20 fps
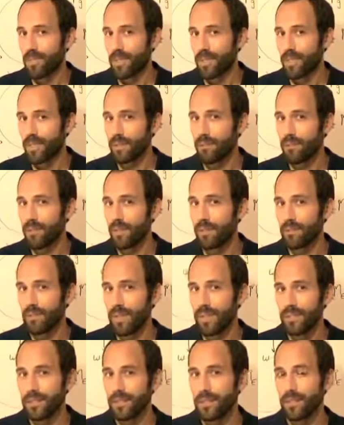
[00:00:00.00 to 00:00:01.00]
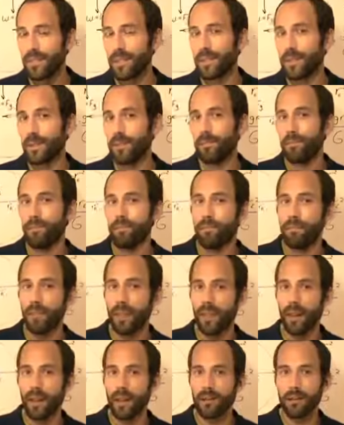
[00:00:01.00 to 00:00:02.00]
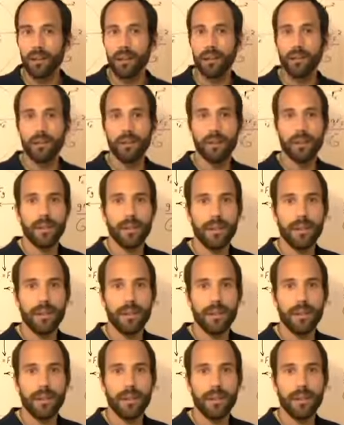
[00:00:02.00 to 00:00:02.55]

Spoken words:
Seem far-fetched? I don't know.